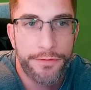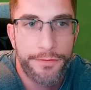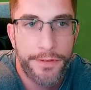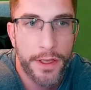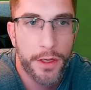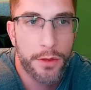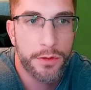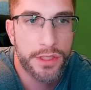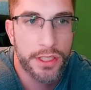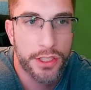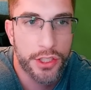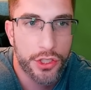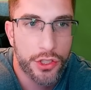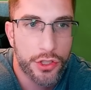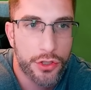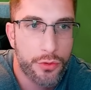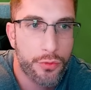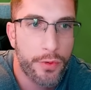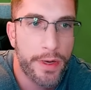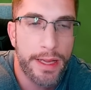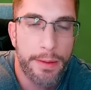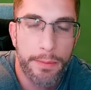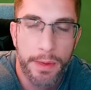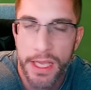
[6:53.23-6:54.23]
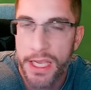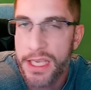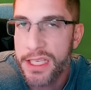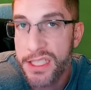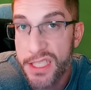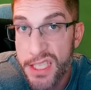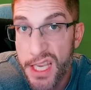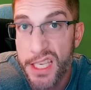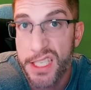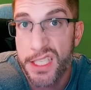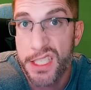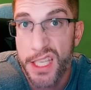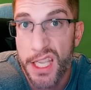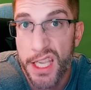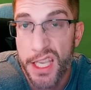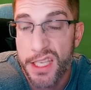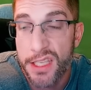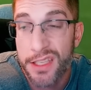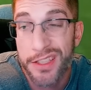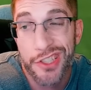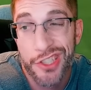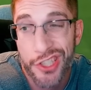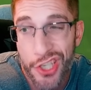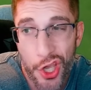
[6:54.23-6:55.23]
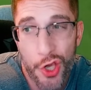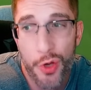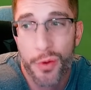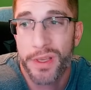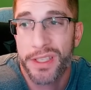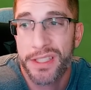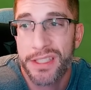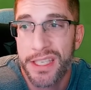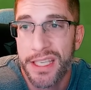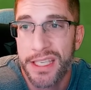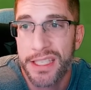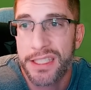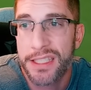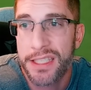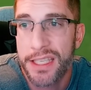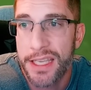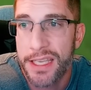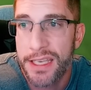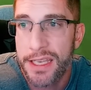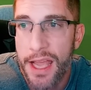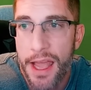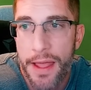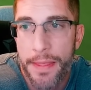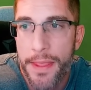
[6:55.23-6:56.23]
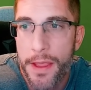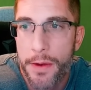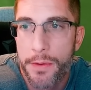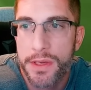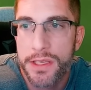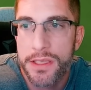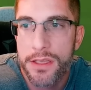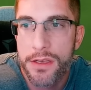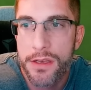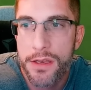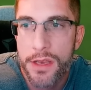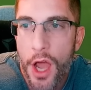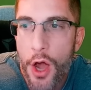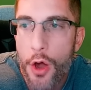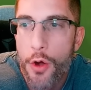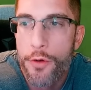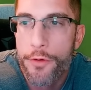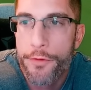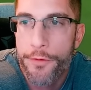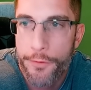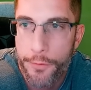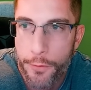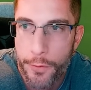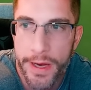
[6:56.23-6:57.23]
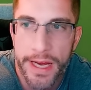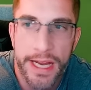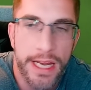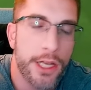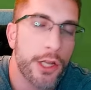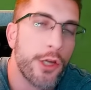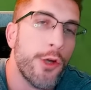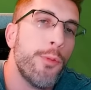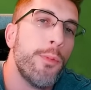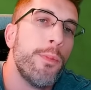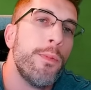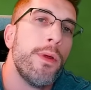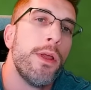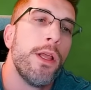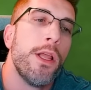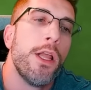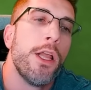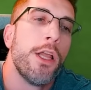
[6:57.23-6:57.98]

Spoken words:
feels extremely too assisted, and there is no freedom